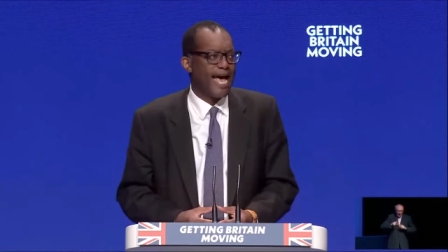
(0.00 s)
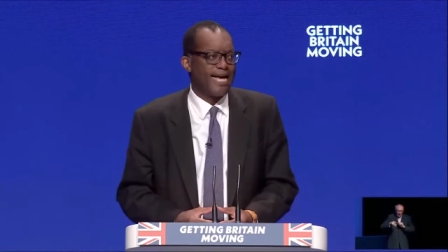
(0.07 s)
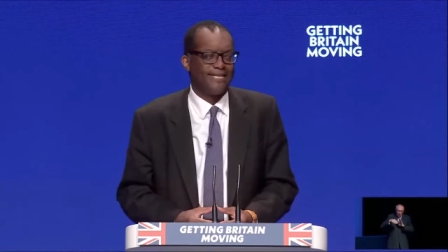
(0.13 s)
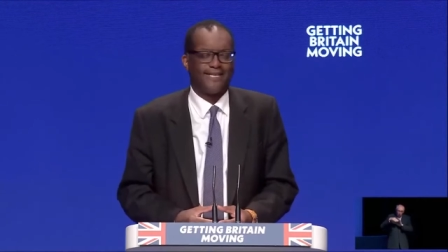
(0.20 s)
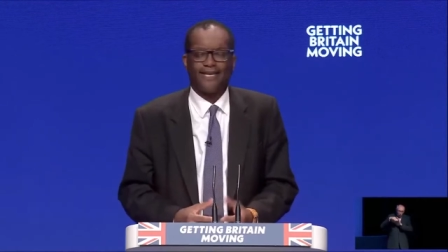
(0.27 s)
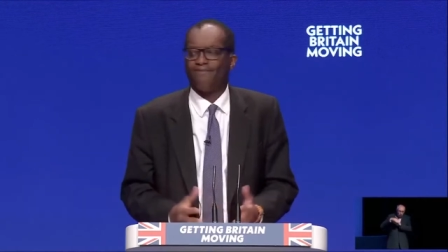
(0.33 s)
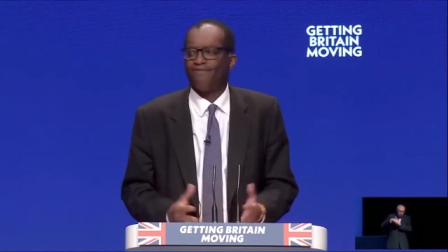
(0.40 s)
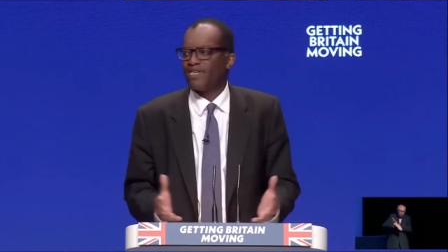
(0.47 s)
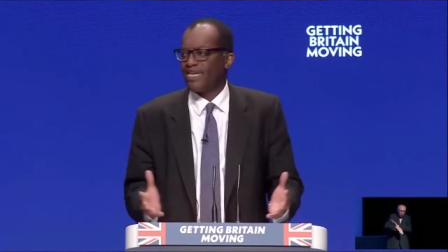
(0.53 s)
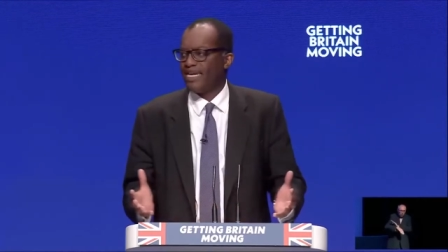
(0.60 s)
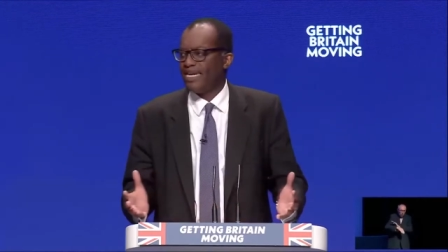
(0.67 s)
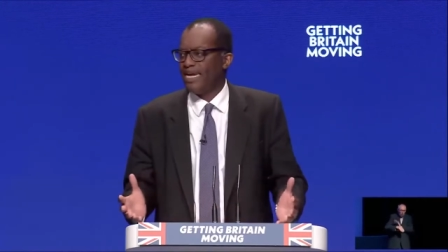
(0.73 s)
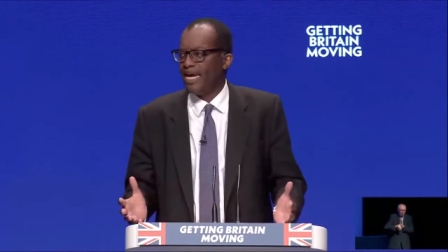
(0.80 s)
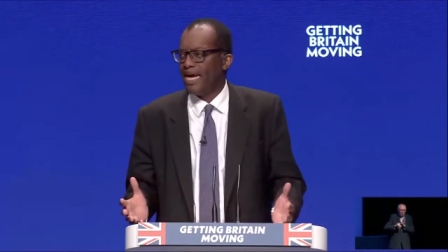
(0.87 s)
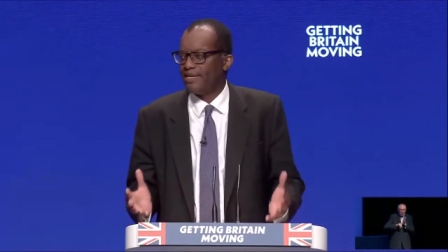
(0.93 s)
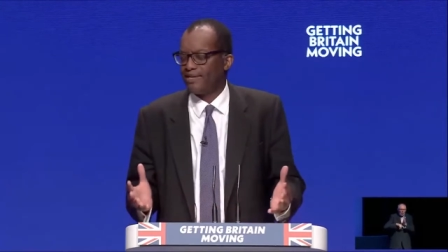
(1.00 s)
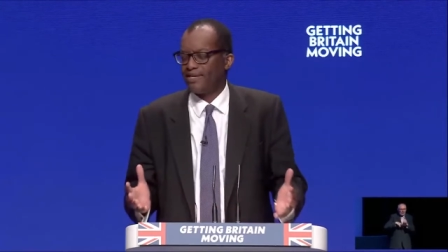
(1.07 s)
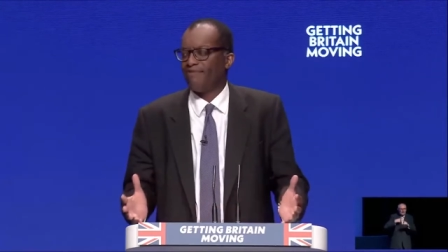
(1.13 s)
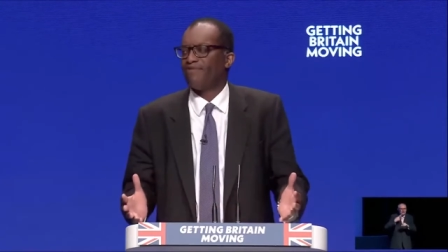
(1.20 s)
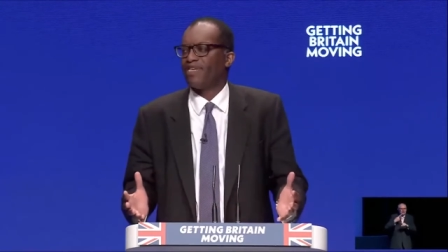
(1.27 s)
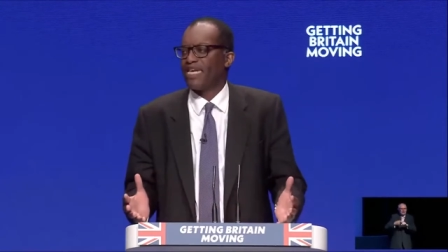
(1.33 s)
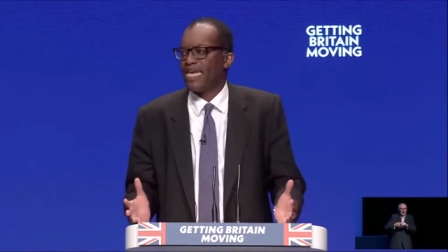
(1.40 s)
a
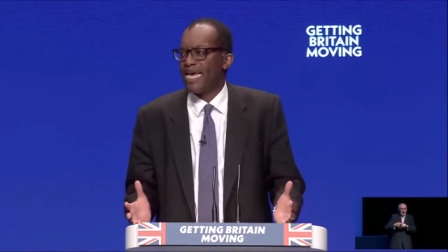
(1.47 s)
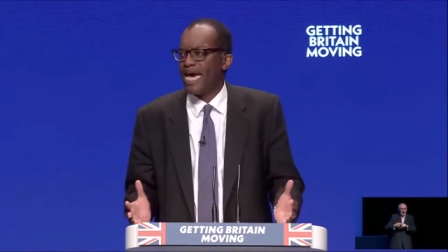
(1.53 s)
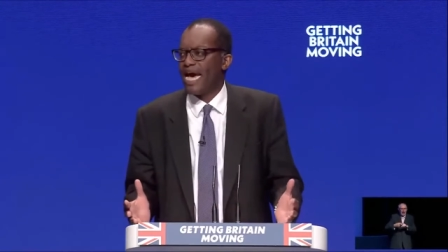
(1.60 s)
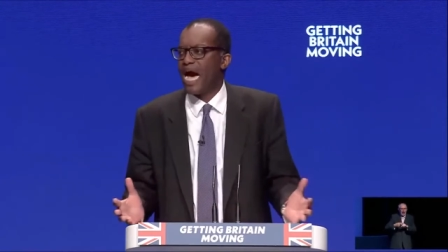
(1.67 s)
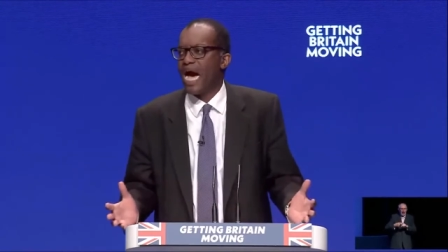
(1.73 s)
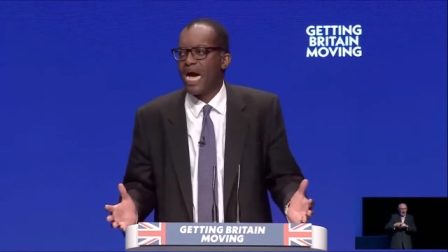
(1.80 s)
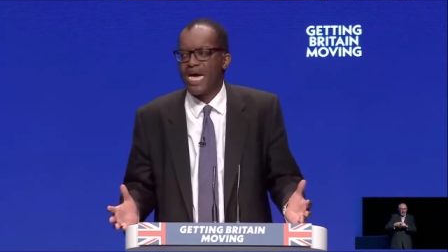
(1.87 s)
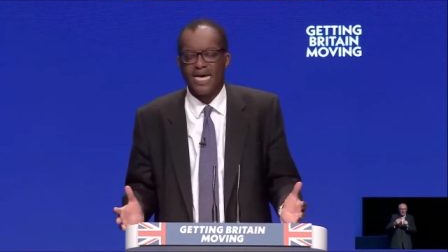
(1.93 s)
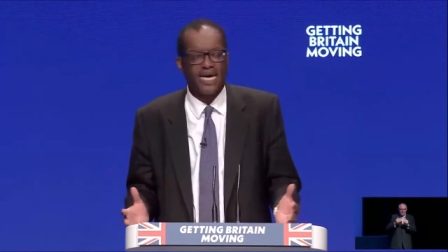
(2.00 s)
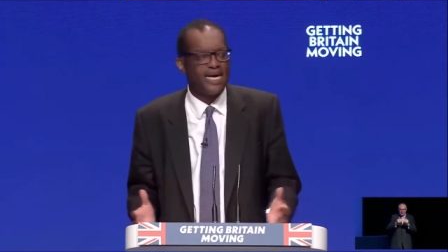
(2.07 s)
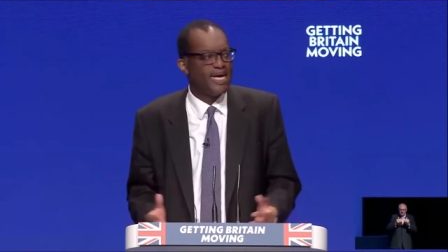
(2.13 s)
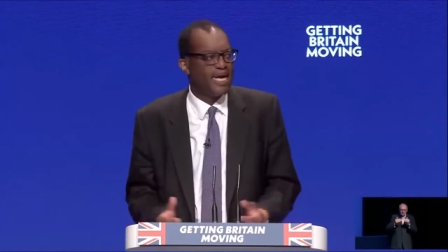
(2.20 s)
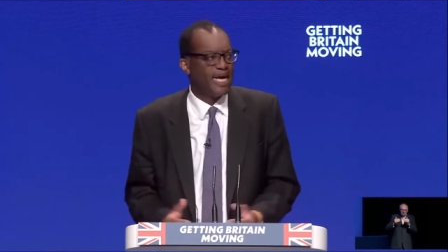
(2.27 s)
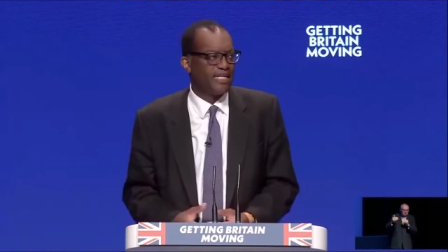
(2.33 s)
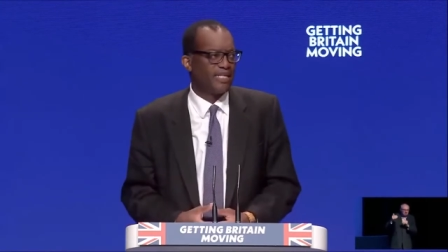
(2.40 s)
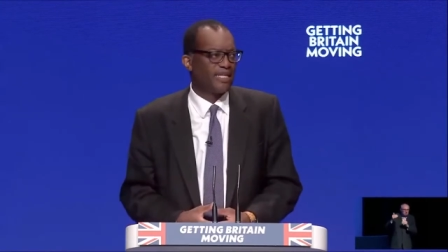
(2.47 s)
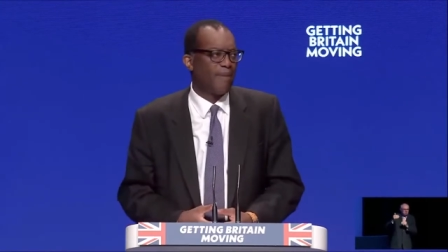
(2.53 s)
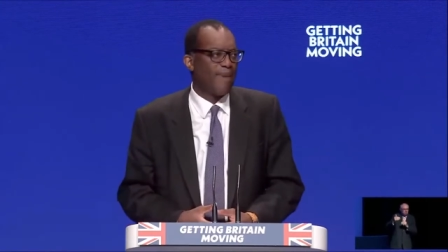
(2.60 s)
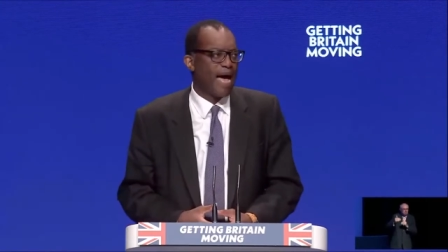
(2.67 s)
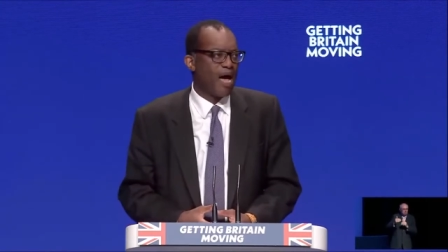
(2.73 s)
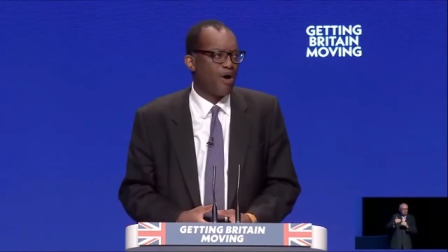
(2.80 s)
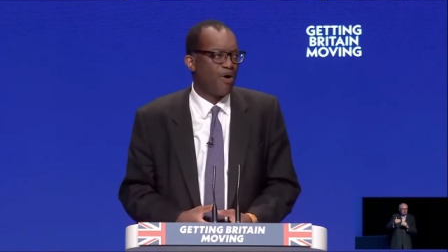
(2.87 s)
seventy-year high is
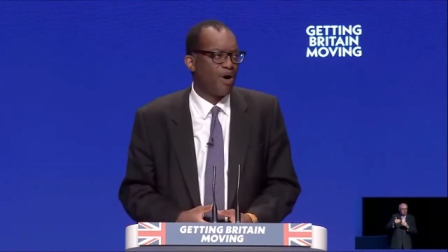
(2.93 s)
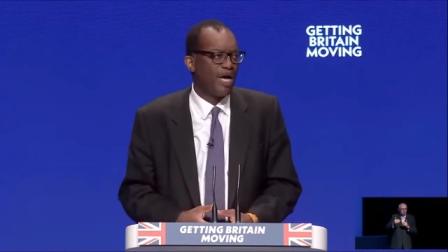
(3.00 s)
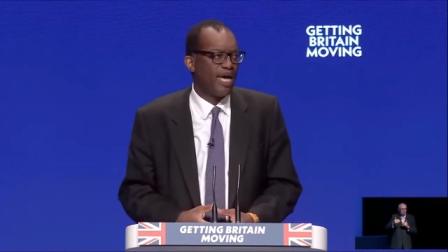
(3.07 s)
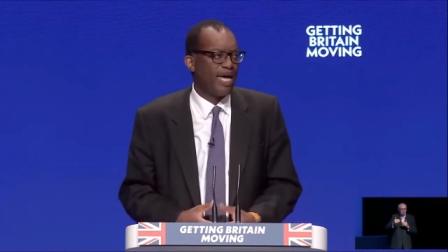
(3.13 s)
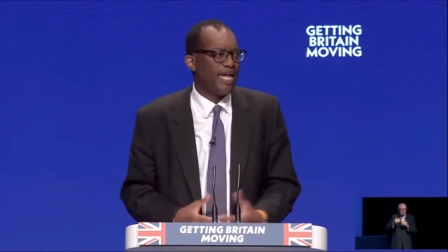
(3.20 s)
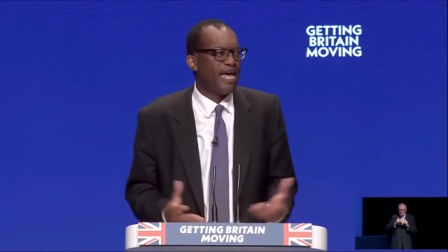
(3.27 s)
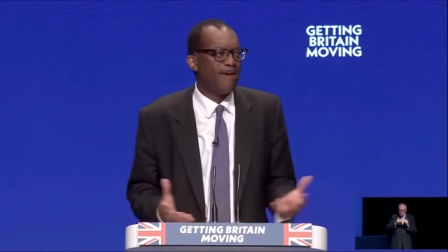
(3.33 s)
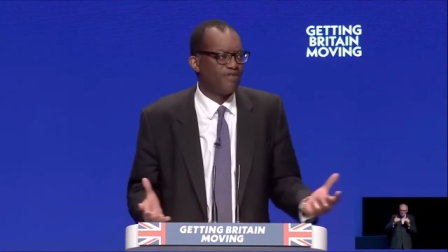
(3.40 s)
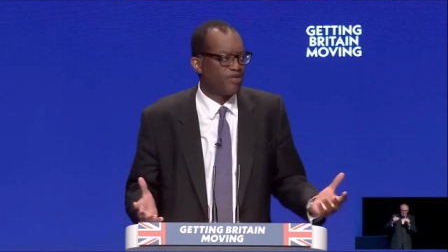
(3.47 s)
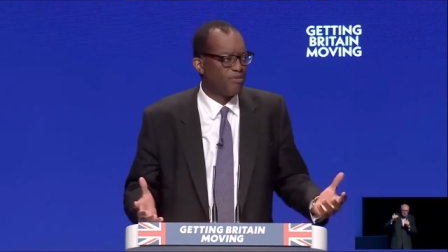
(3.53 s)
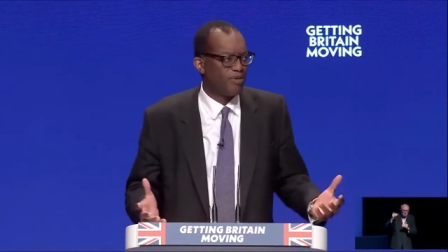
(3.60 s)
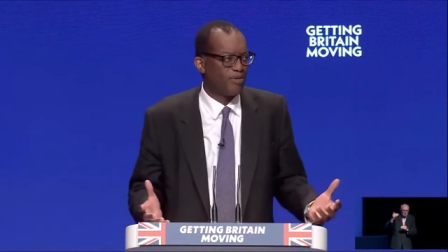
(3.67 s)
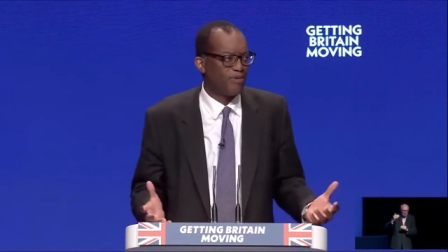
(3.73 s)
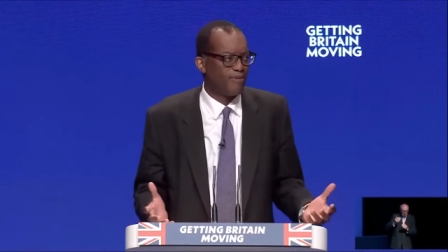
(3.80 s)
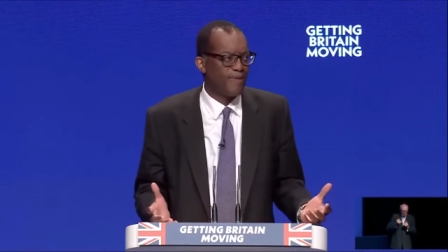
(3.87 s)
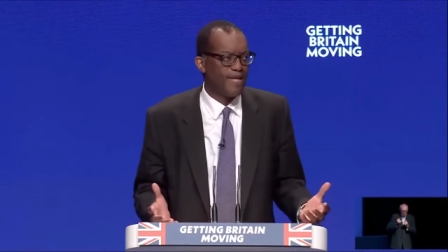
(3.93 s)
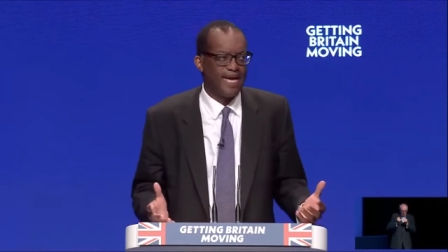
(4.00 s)
somehow inevitable.